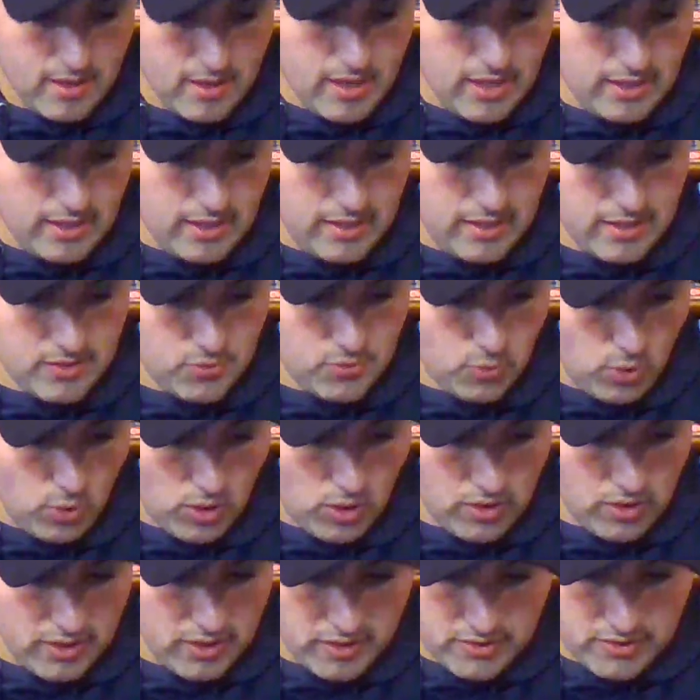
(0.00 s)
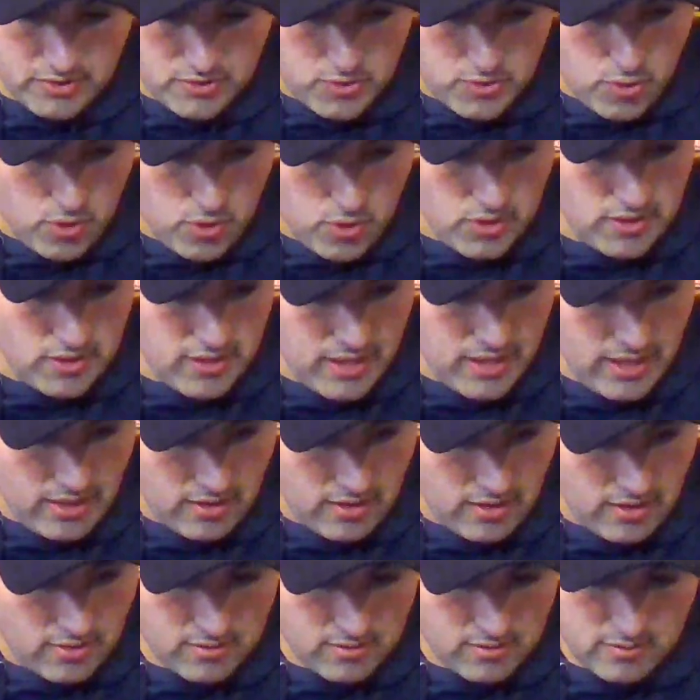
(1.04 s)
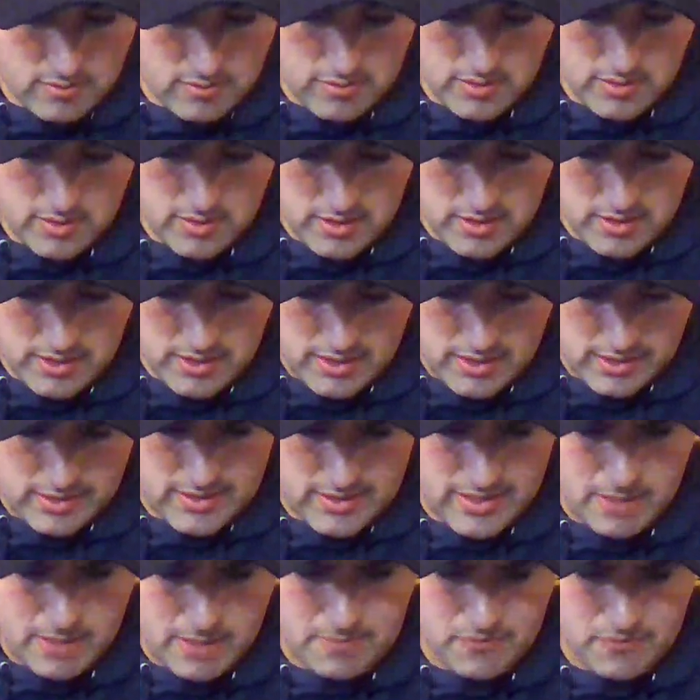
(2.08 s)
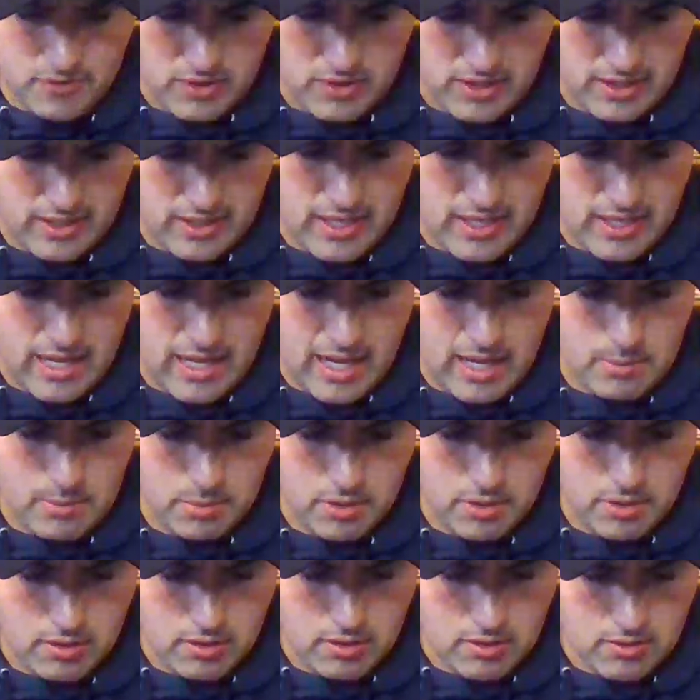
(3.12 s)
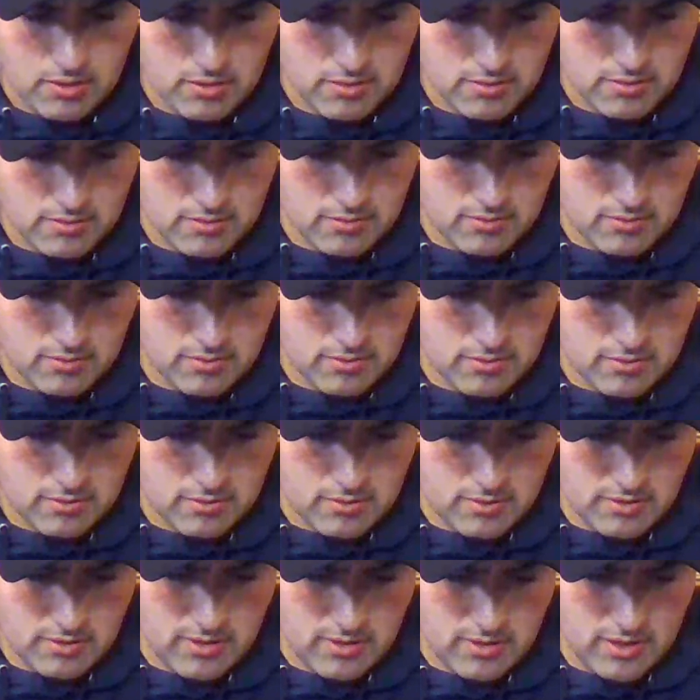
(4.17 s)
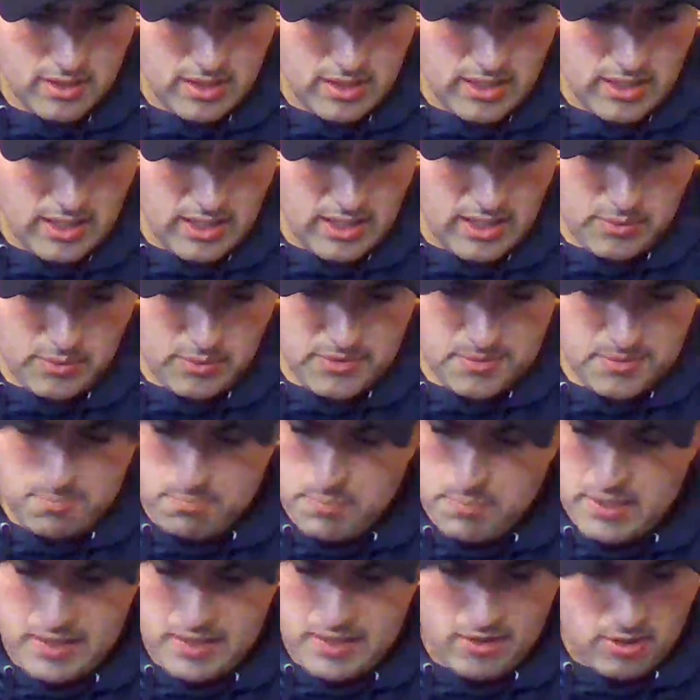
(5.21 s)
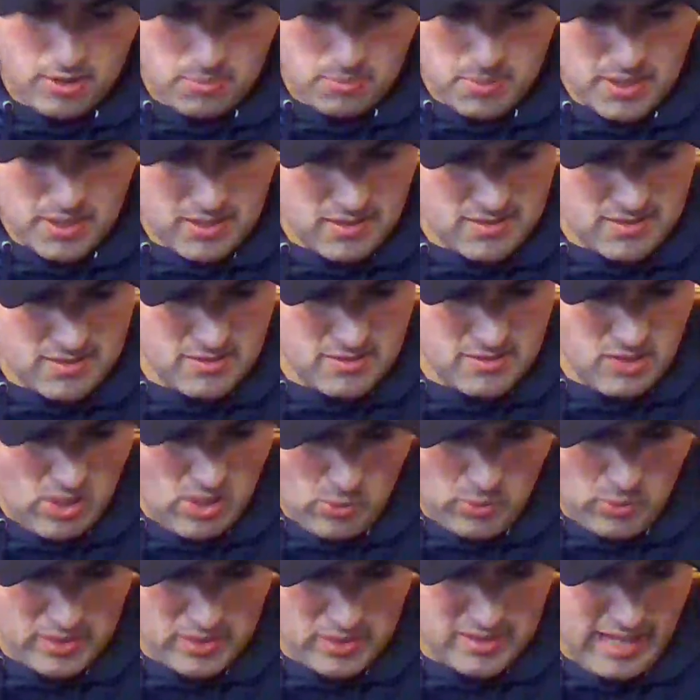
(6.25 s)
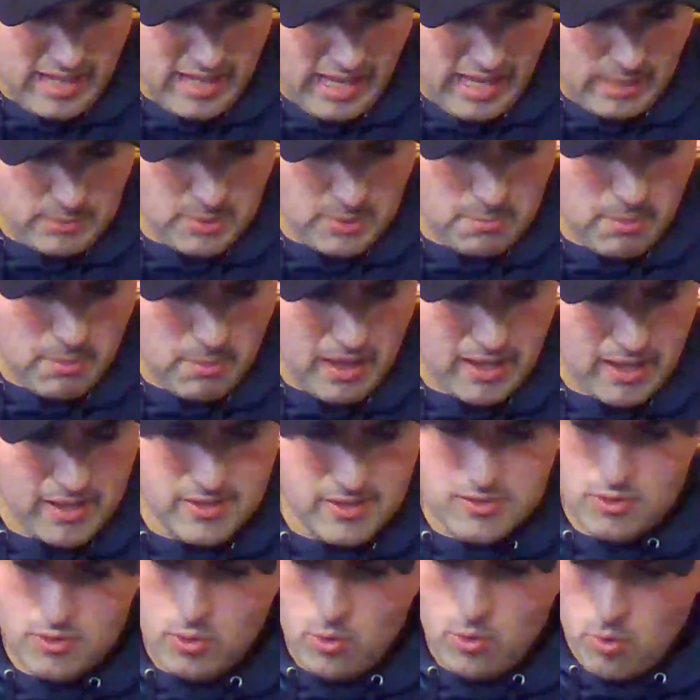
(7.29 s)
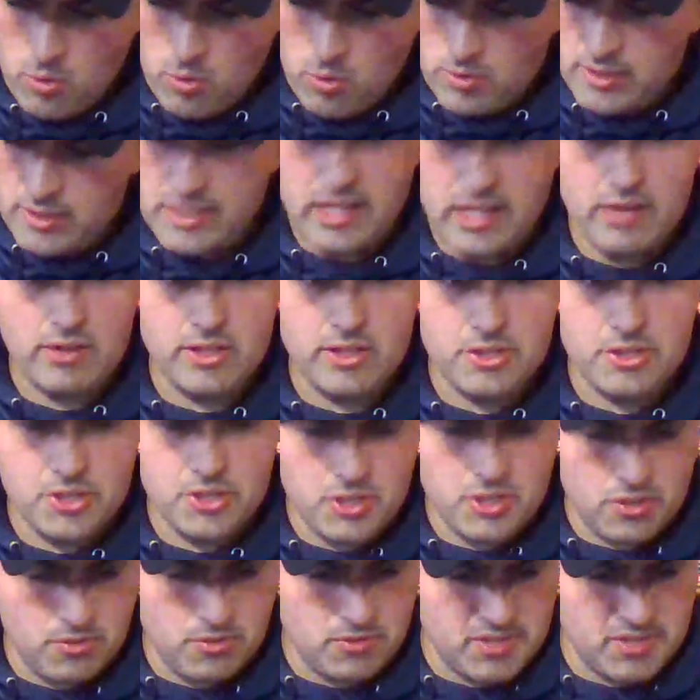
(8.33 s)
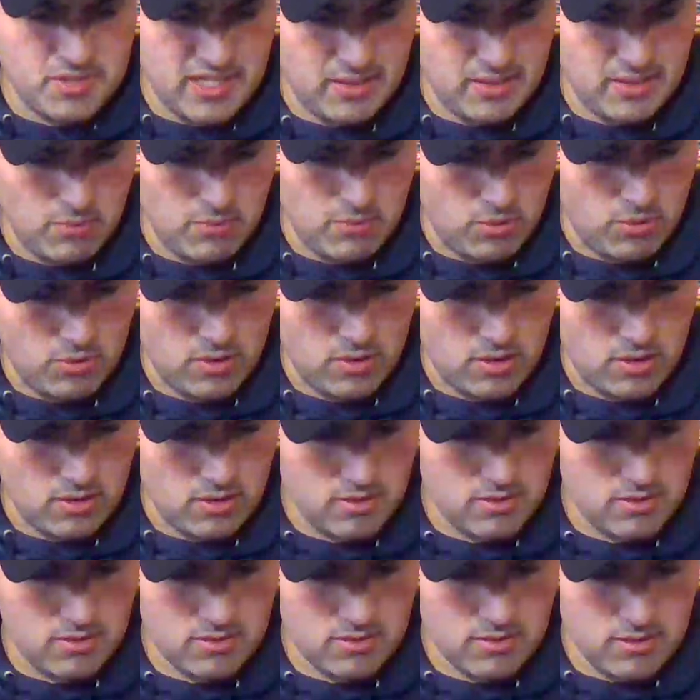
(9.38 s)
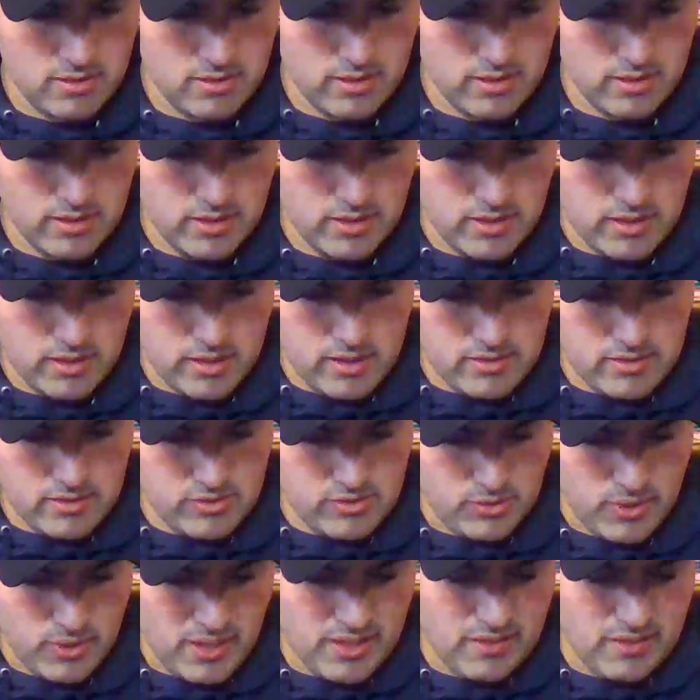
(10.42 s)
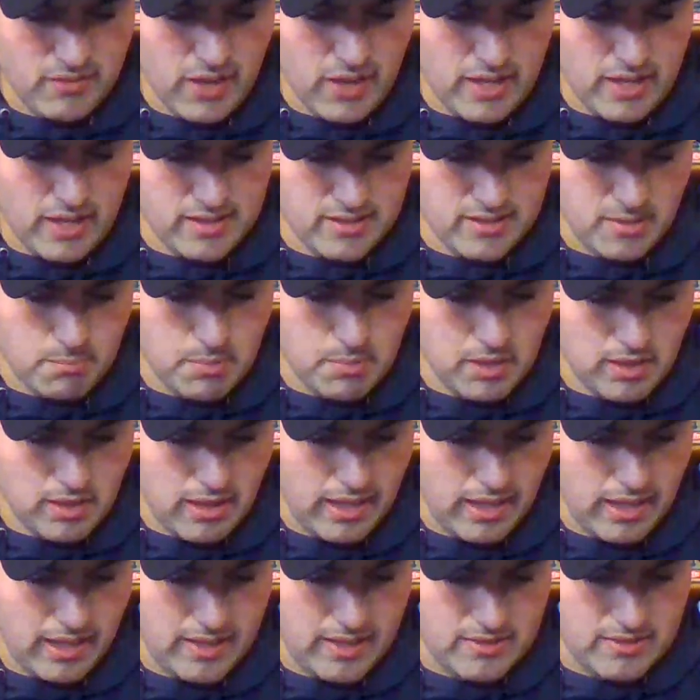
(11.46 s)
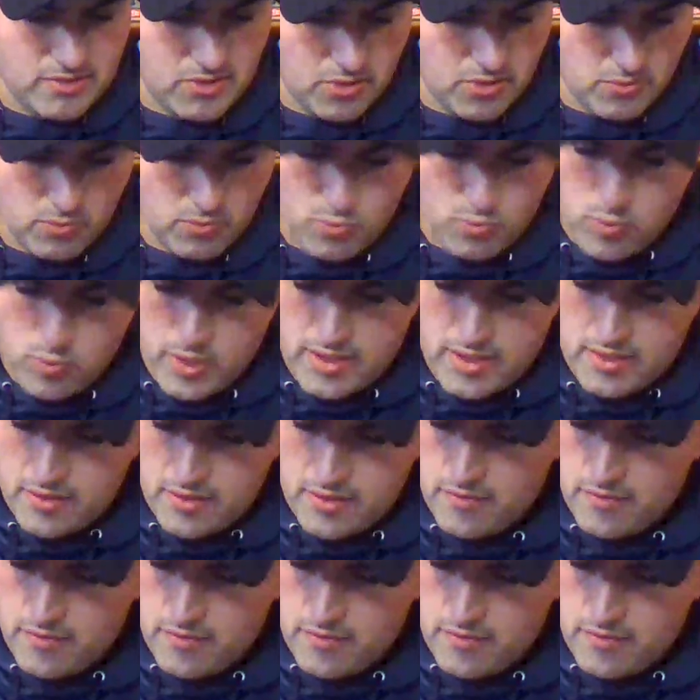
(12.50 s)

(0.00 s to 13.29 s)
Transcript: and his work extraordinaire, except for the cobbler. He was bitter because no one came to buy his ordinary shoes anymore. So he devised a plan to rid the